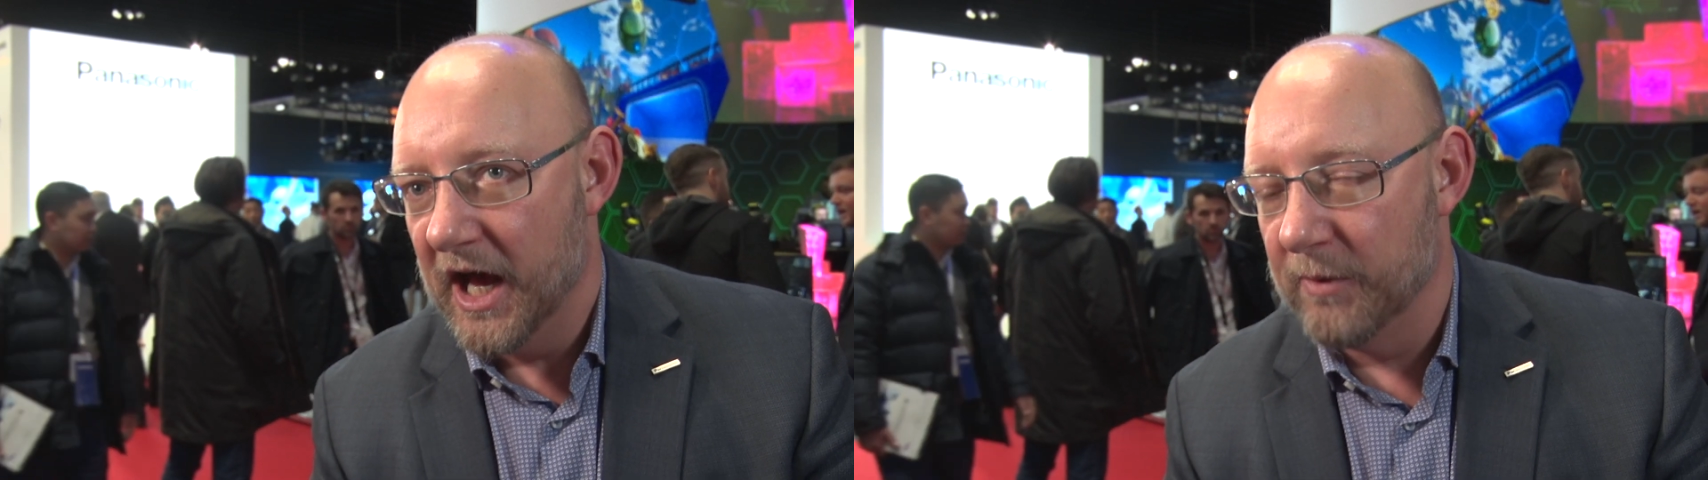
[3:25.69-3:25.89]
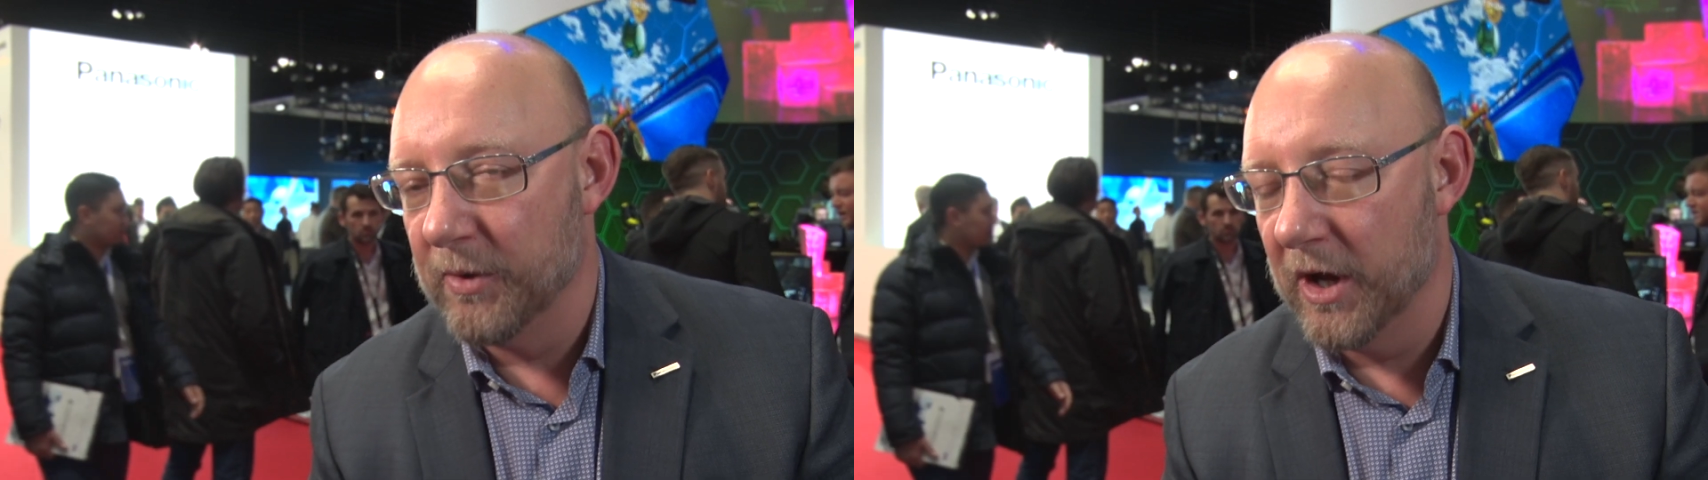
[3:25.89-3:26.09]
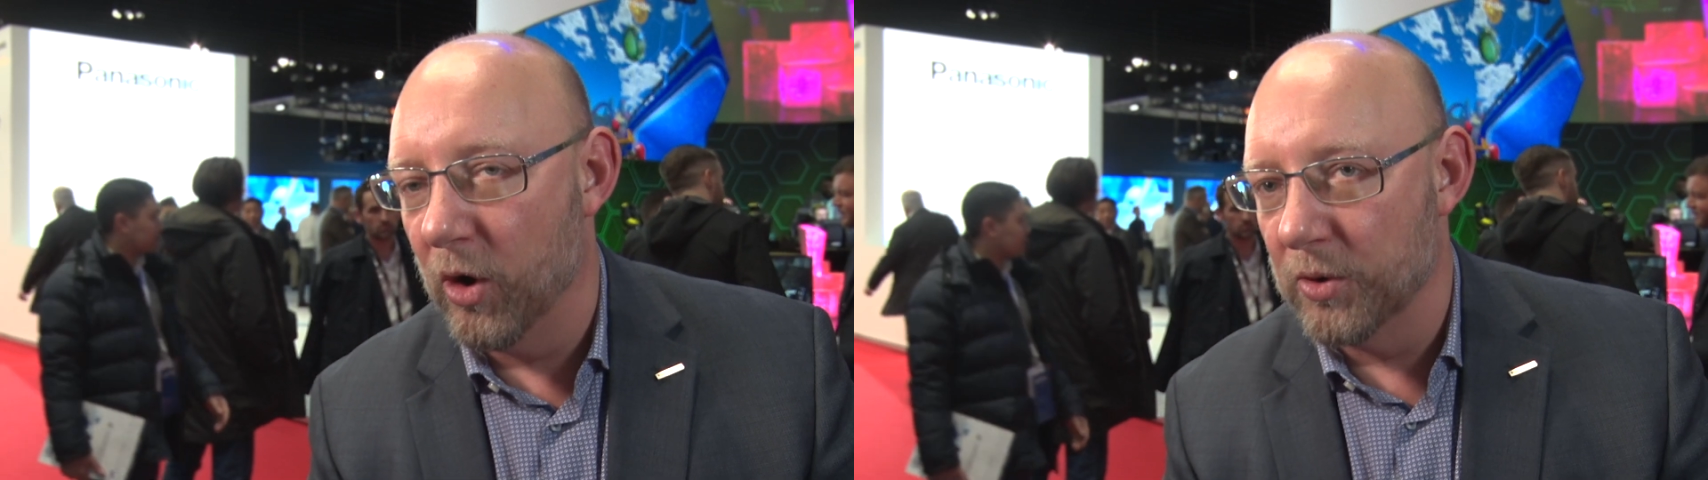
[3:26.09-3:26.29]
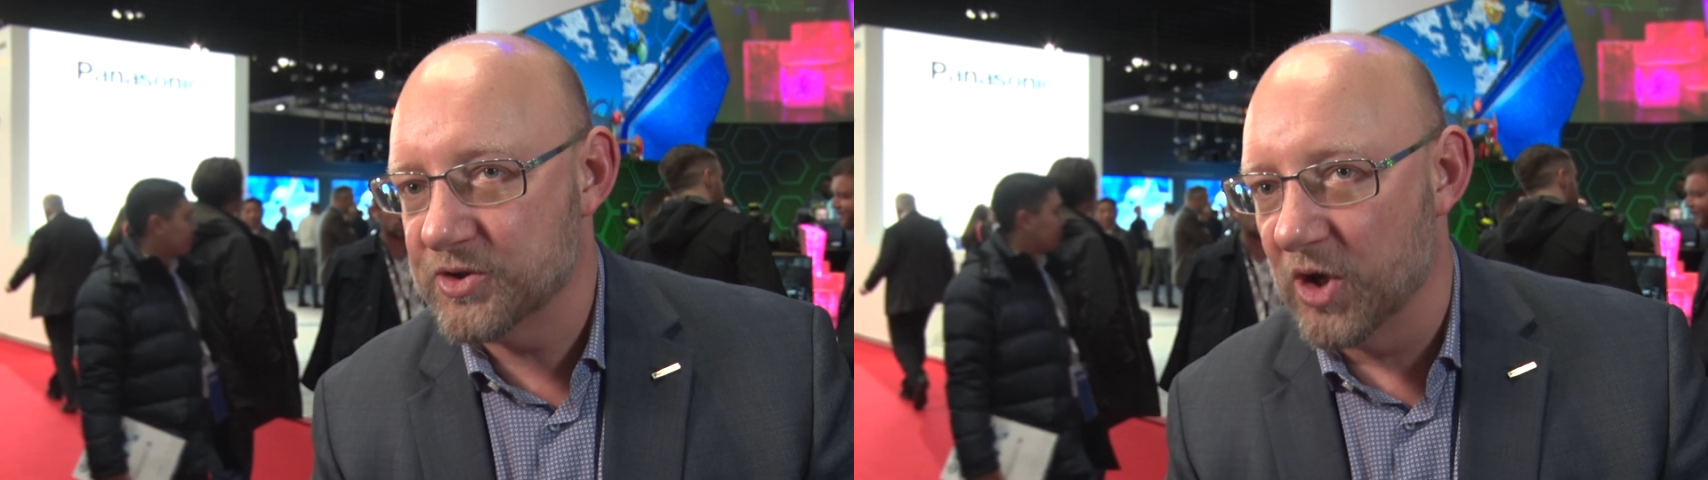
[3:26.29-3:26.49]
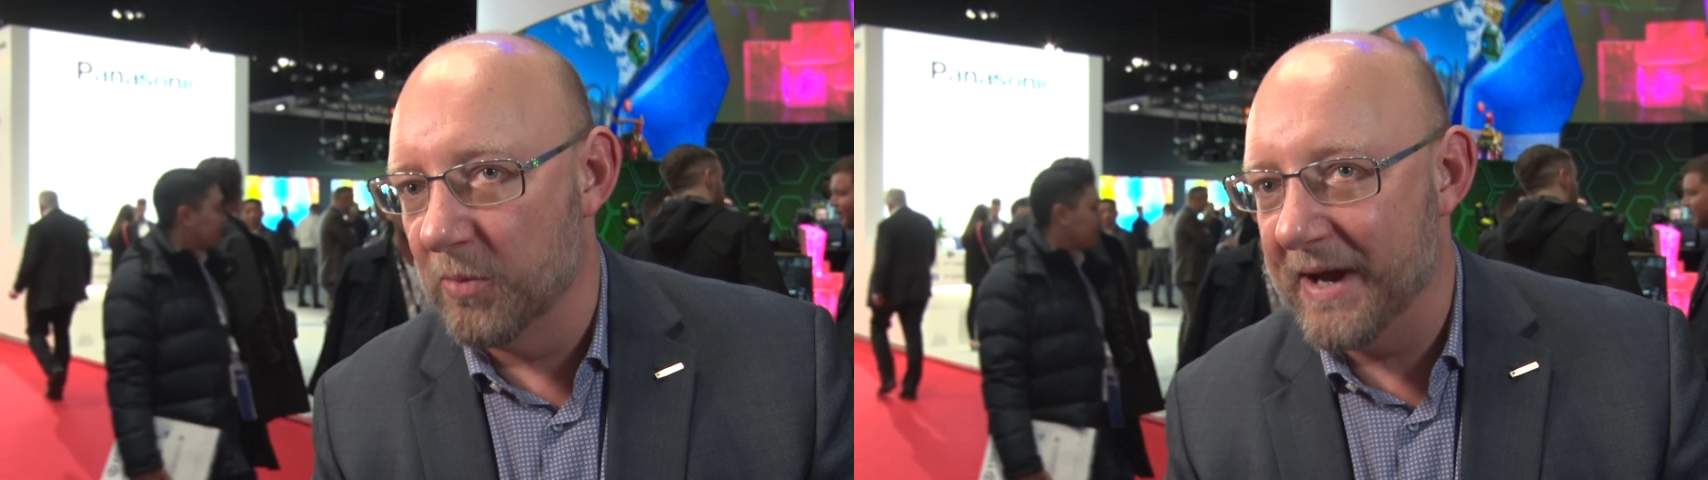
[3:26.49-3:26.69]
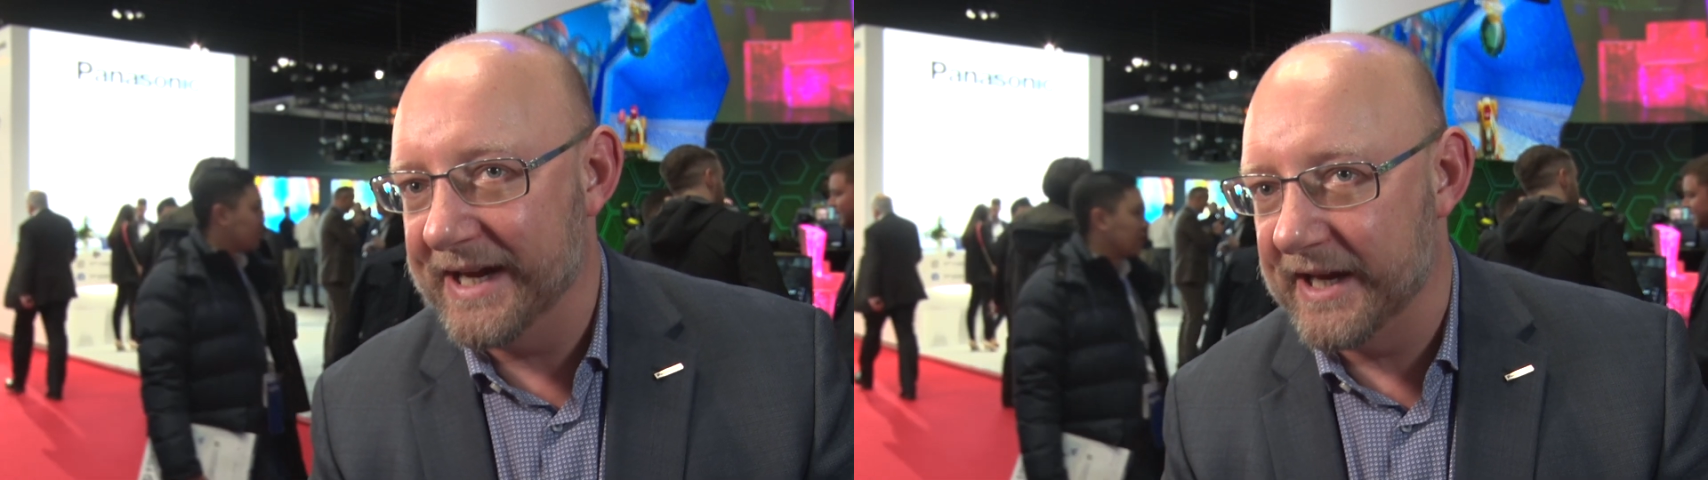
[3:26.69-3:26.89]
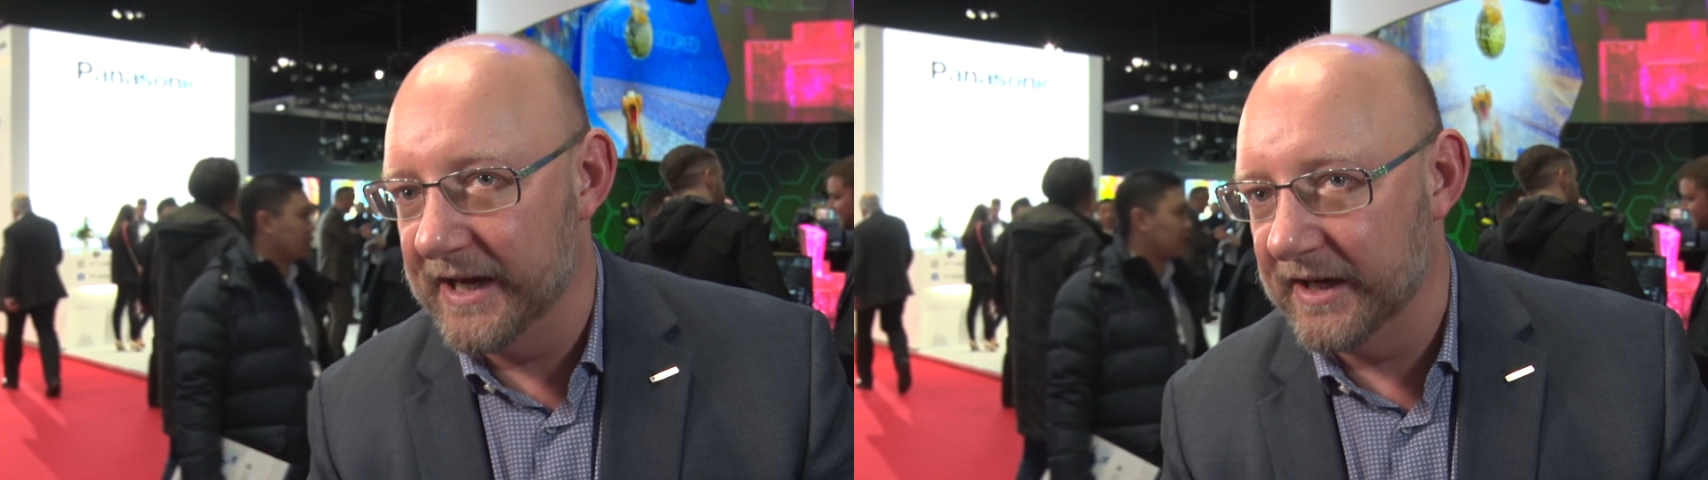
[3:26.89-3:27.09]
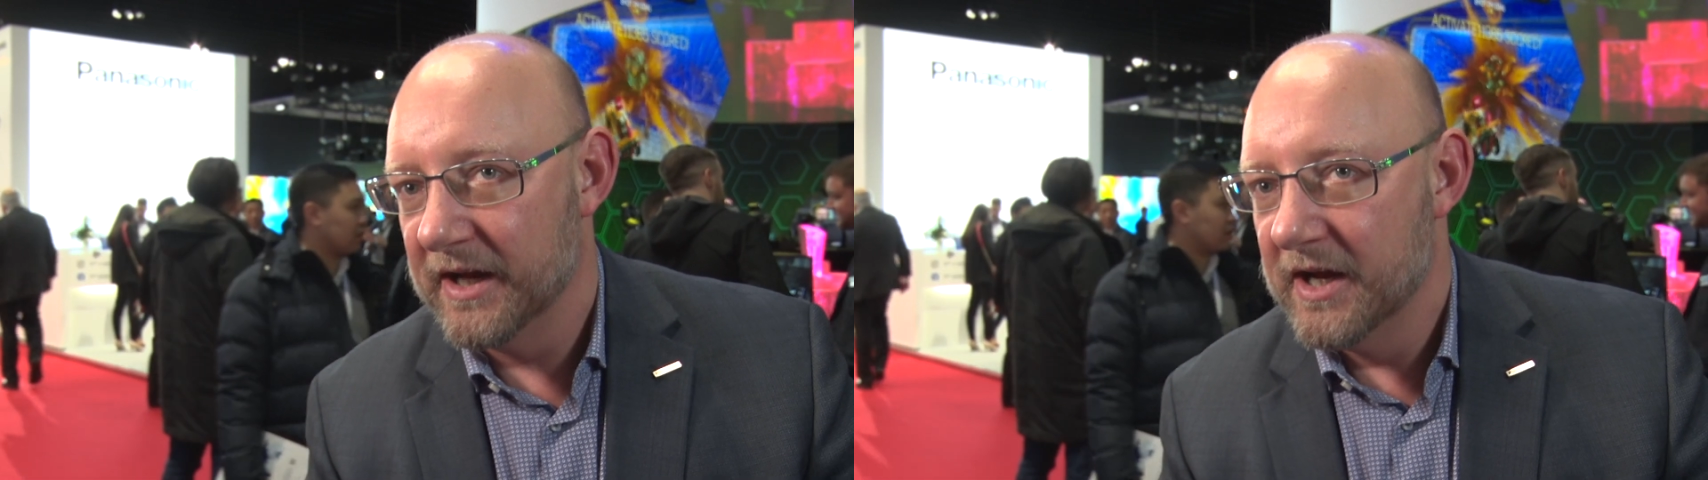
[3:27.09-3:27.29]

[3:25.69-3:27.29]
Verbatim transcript: and we are also making